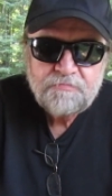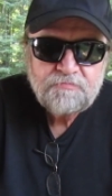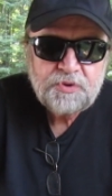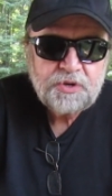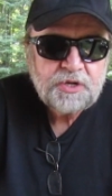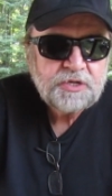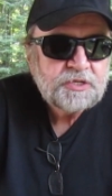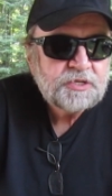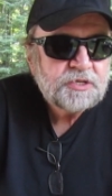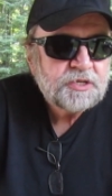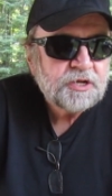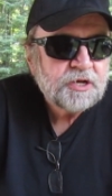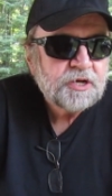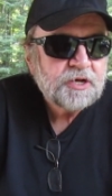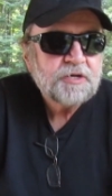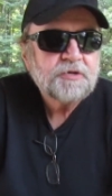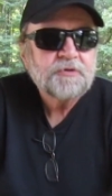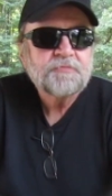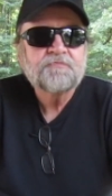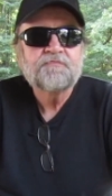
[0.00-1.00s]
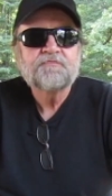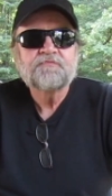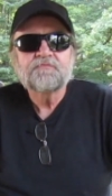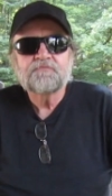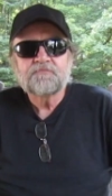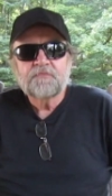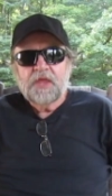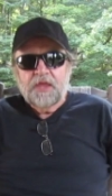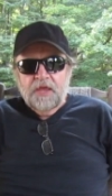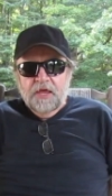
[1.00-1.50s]
But
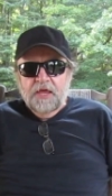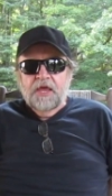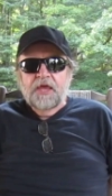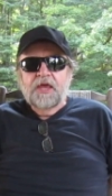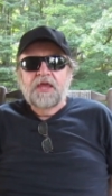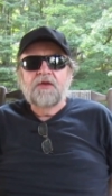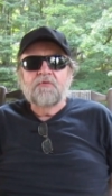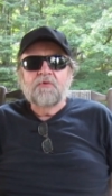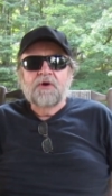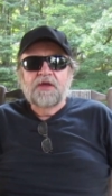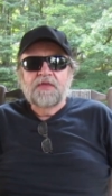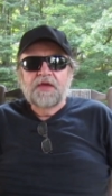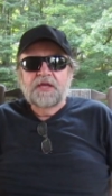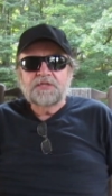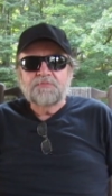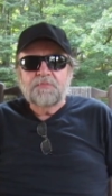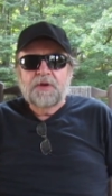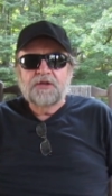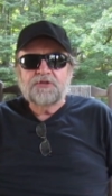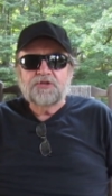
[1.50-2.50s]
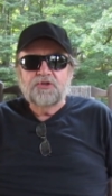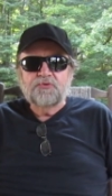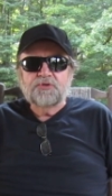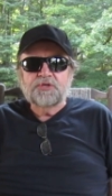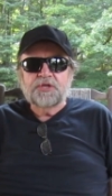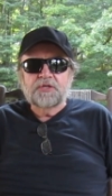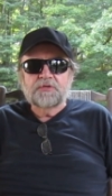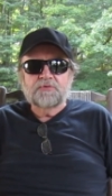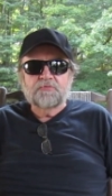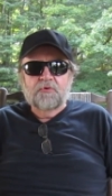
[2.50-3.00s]
anyway, that's my 2
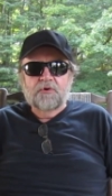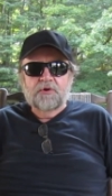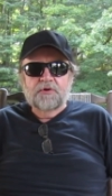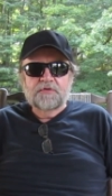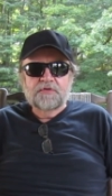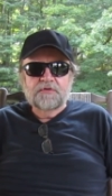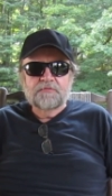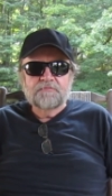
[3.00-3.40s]
cents worth.